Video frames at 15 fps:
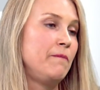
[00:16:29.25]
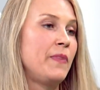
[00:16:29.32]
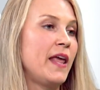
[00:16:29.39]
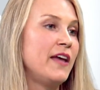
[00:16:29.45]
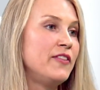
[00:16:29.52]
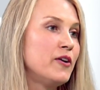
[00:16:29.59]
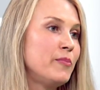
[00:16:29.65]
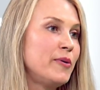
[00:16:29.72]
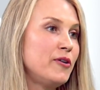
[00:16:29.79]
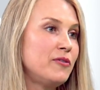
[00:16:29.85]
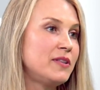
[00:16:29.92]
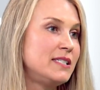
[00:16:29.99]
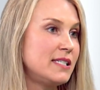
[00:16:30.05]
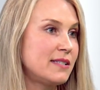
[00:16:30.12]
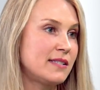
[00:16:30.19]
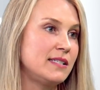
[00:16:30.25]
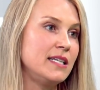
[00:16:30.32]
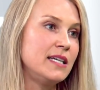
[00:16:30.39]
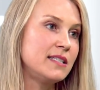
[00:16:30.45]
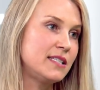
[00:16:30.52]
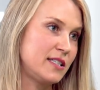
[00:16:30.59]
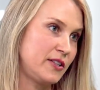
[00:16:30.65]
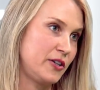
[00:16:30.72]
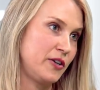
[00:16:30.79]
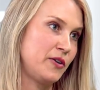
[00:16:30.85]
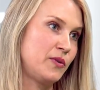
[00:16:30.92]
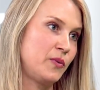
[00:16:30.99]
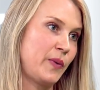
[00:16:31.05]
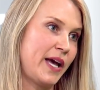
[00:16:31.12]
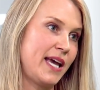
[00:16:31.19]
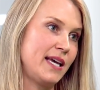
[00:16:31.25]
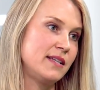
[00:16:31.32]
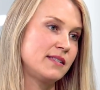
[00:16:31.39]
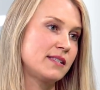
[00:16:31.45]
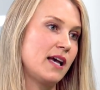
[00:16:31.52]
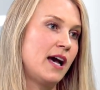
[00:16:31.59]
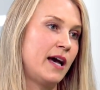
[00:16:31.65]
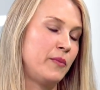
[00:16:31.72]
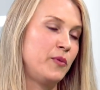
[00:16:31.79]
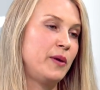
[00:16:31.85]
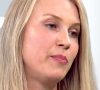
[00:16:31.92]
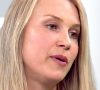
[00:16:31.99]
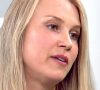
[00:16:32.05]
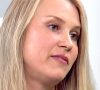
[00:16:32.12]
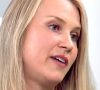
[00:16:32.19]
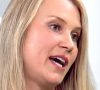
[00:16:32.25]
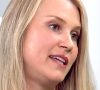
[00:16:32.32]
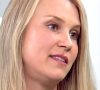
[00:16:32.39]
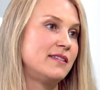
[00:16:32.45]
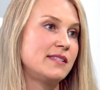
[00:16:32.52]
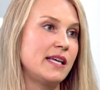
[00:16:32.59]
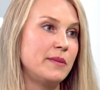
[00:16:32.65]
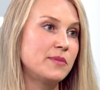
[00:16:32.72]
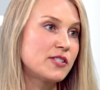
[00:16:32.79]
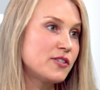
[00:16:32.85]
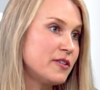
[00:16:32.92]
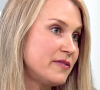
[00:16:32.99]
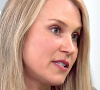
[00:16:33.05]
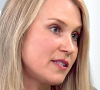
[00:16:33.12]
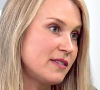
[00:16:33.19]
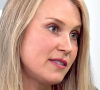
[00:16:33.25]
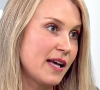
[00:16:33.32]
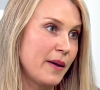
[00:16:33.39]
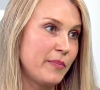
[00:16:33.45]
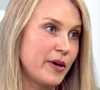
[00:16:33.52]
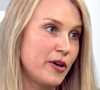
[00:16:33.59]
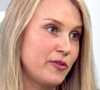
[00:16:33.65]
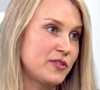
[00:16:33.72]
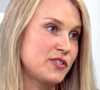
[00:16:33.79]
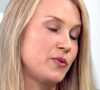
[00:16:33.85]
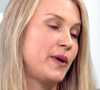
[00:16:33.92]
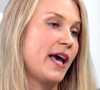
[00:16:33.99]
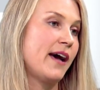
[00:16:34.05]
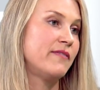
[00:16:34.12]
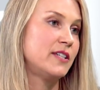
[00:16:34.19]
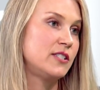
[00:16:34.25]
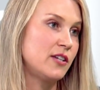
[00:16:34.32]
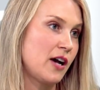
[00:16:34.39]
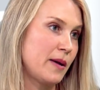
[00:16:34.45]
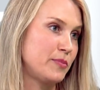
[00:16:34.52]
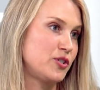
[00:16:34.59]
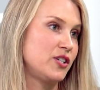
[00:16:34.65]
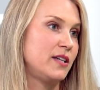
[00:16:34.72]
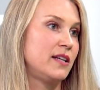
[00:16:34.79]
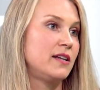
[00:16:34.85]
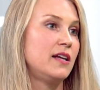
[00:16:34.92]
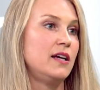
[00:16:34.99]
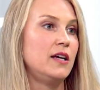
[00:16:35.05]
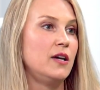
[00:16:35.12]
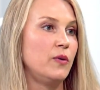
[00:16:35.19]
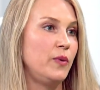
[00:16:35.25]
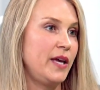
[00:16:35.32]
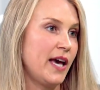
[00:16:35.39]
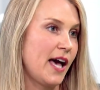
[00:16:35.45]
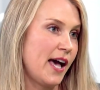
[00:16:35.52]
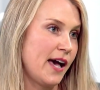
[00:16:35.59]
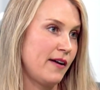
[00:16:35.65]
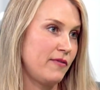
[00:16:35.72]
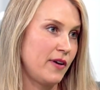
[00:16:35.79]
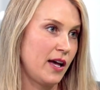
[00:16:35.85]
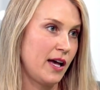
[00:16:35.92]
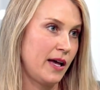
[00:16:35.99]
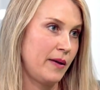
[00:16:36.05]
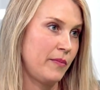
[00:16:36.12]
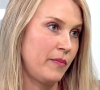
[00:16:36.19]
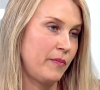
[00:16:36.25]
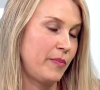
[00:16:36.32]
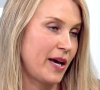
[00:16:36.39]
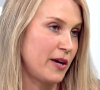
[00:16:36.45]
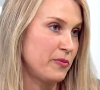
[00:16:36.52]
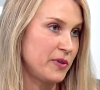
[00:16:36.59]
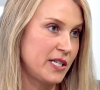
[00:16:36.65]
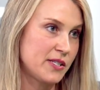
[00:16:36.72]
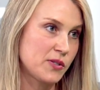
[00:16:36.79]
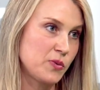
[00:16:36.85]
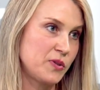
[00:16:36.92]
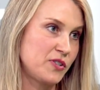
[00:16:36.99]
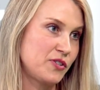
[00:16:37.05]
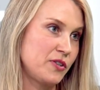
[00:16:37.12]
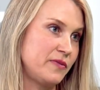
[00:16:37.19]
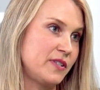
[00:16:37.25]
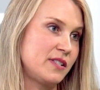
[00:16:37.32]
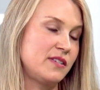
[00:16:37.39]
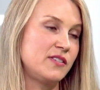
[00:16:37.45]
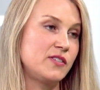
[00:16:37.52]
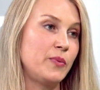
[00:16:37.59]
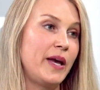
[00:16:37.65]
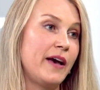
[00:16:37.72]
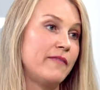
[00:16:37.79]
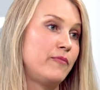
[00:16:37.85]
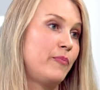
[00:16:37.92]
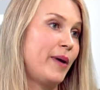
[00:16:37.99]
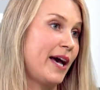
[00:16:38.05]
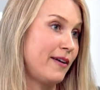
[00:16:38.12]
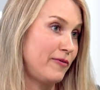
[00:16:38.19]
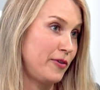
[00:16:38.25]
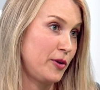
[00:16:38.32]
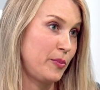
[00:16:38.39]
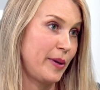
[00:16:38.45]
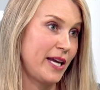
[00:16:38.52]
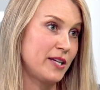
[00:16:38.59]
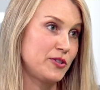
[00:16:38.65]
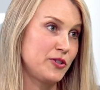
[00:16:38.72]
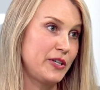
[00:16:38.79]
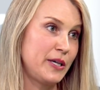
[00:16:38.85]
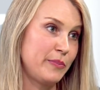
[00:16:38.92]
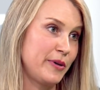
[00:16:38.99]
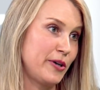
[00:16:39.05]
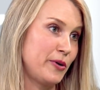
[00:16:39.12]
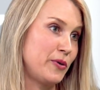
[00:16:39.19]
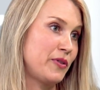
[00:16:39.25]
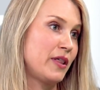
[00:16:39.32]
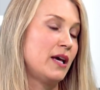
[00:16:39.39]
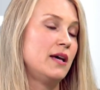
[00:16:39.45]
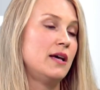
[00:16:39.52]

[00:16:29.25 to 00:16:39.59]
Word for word: and they're both distinct in their own ways. Um, we provide the same services at both, so we have adoption, we have um, pet resource services, so we have pet food pantry at both,